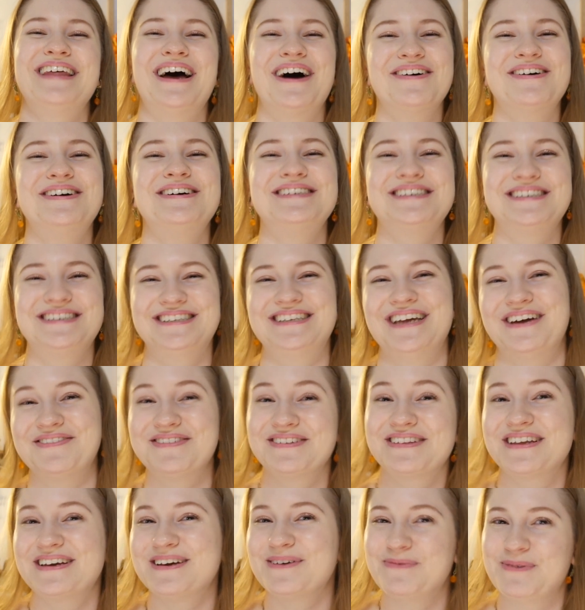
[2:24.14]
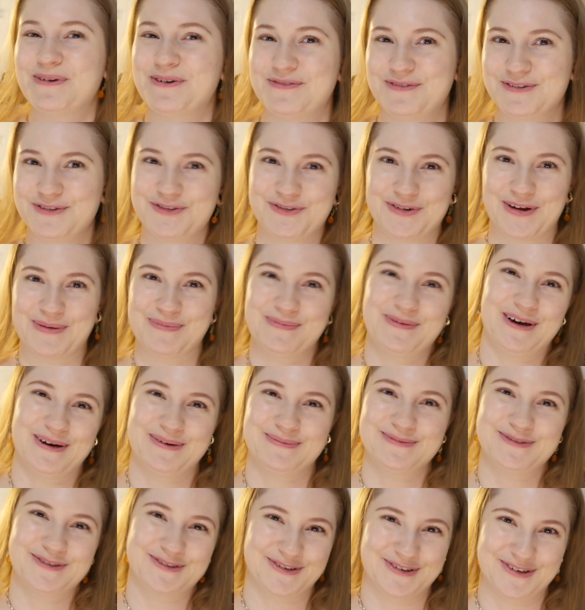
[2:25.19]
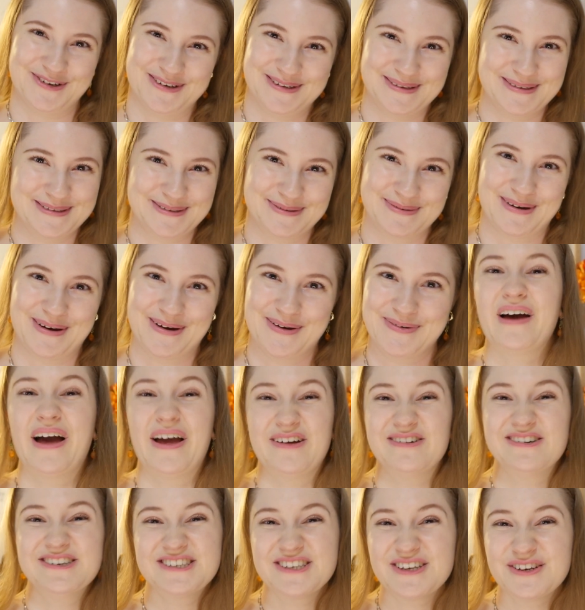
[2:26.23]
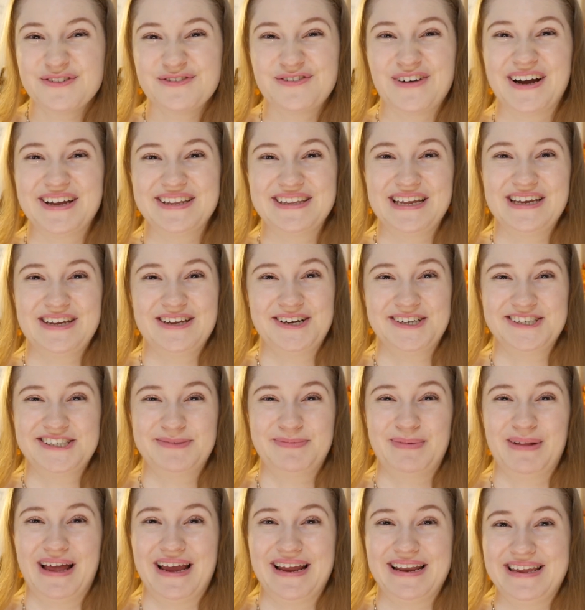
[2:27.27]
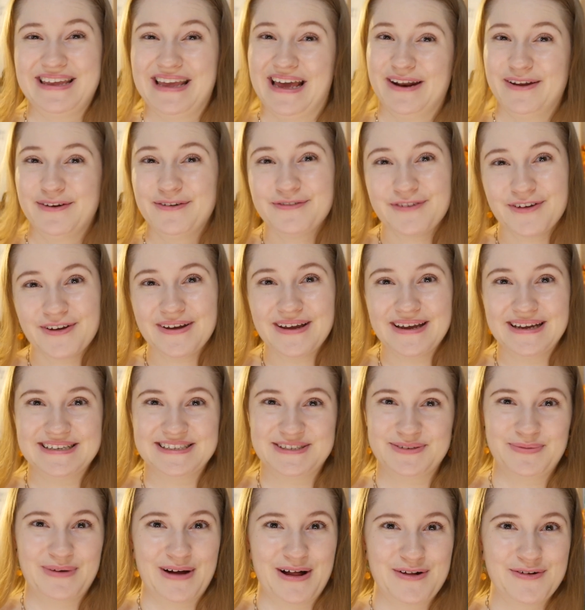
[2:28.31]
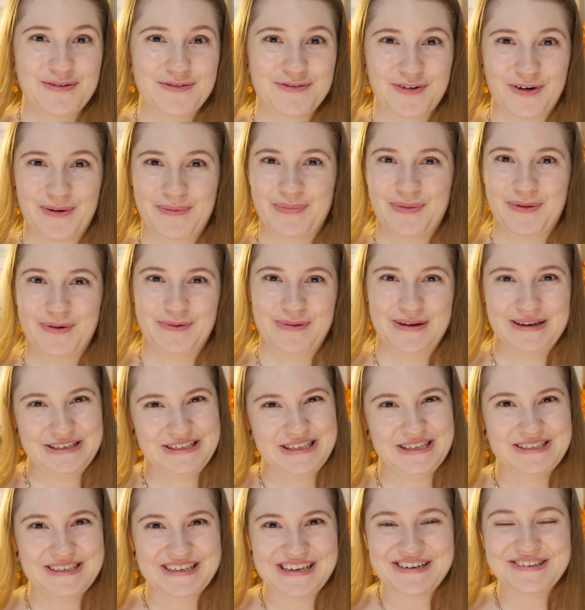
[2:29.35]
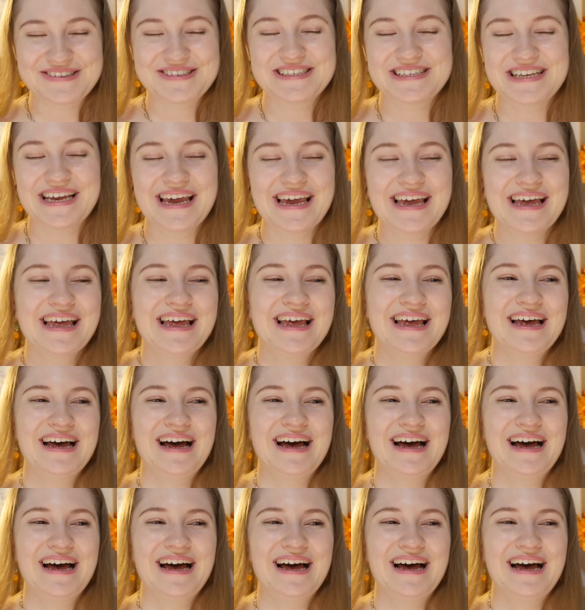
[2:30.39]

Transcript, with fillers: that was definitely a bit of a dream come true as well. I also finally cosplayed Yennefer as well from the Witcher DLC.